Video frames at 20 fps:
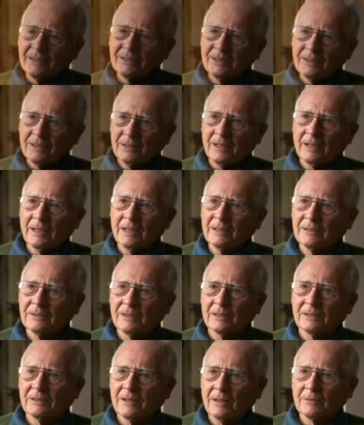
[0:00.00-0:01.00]
It isn't an
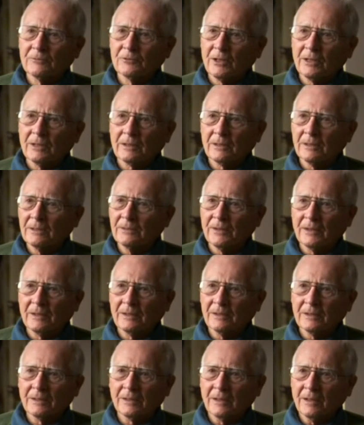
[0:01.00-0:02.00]
easy subject, is
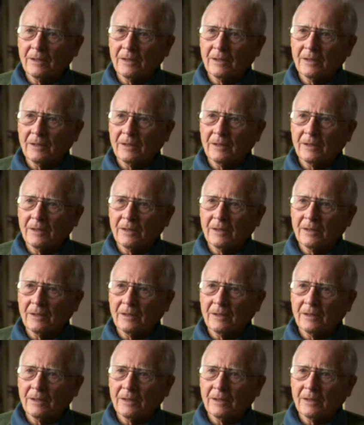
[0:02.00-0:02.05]
it?